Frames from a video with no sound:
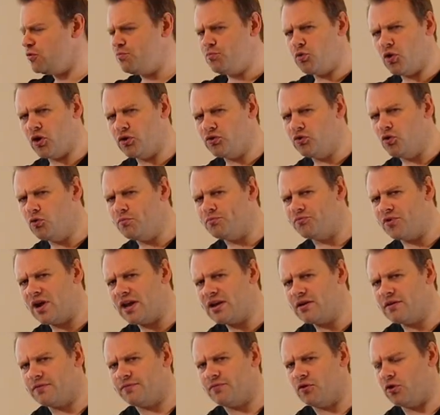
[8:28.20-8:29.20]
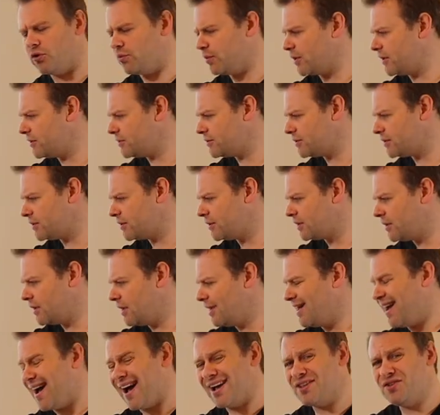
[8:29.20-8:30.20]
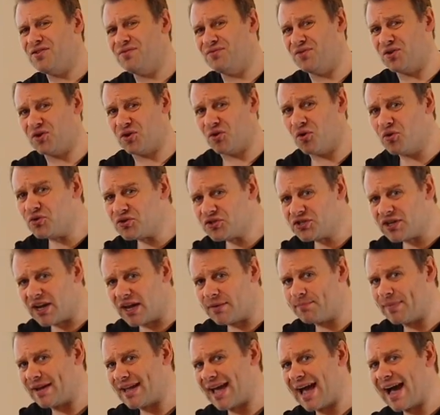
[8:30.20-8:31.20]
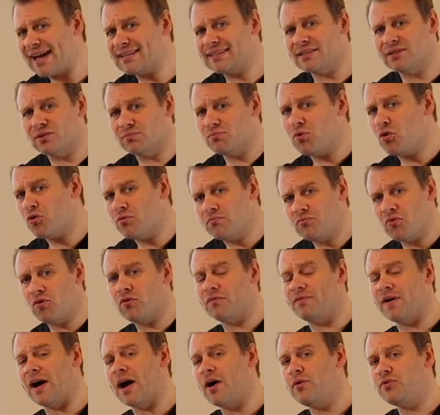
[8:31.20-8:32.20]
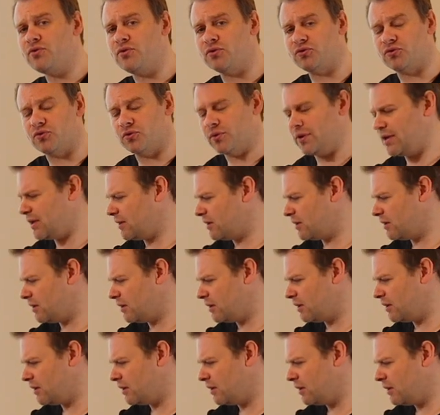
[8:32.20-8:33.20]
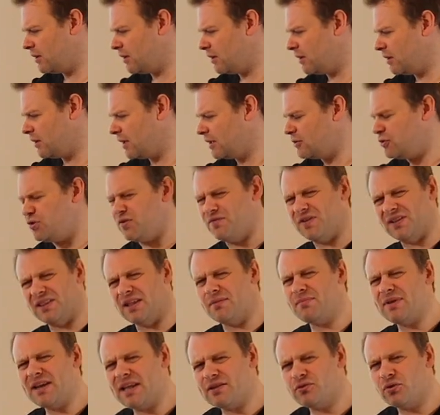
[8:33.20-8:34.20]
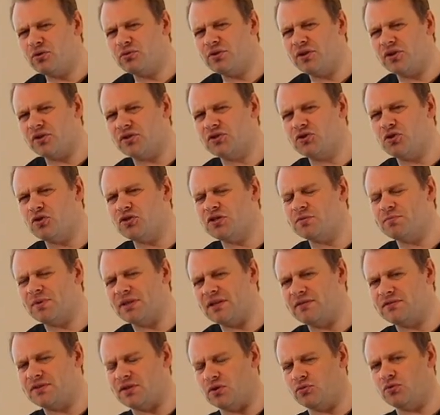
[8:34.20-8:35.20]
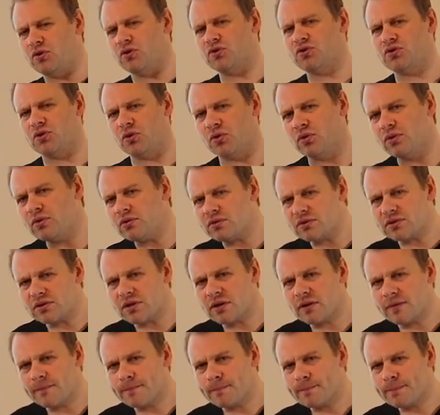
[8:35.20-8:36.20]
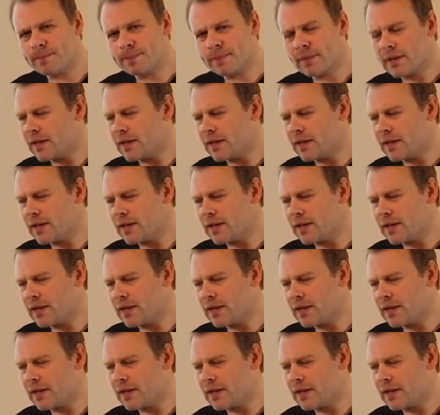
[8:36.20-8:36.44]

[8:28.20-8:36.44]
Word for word: and you put a no brainer forward and you've negotiated by adding more and more value to it, you've eliminated all the excuses but they're still not sold,